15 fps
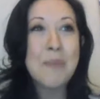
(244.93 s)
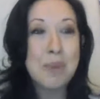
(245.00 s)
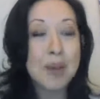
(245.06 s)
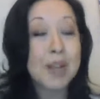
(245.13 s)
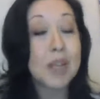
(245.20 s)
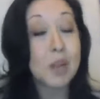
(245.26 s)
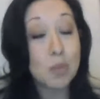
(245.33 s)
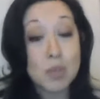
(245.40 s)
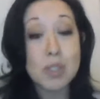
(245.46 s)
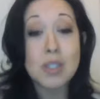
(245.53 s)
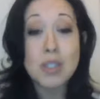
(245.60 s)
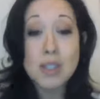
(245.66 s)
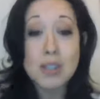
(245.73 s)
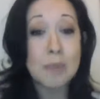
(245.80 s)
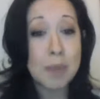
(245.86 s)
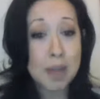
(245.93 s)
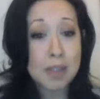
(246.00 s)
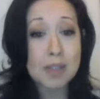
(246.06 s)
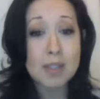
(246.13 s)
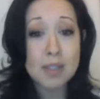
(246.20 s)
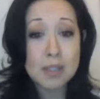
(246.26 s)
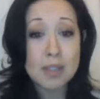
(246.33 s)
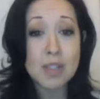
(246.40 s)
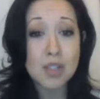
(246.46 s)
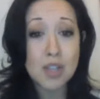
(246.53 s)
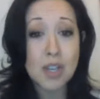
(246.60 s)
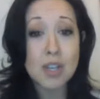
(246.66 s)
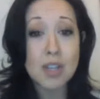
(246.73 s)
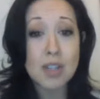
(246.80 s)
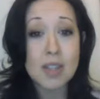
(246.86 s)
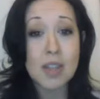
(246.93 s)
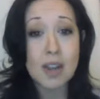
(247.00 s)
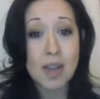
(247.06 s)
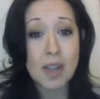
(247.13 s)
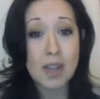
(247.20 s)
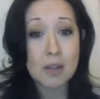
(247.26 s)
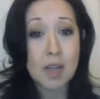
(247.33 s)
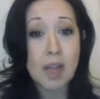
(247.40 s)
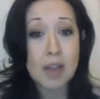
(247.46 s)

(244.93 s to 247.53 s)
but it was the best decision that I had